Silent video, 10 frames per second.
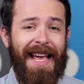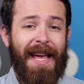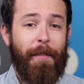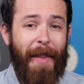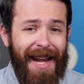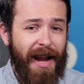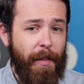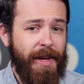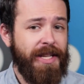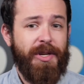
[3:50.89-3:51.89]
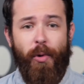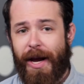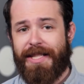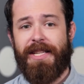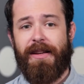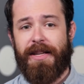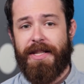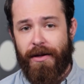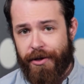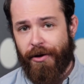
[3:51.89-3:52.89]
it might not be as crazy as
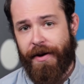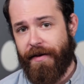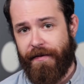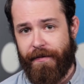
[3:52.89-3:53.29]
the alternative.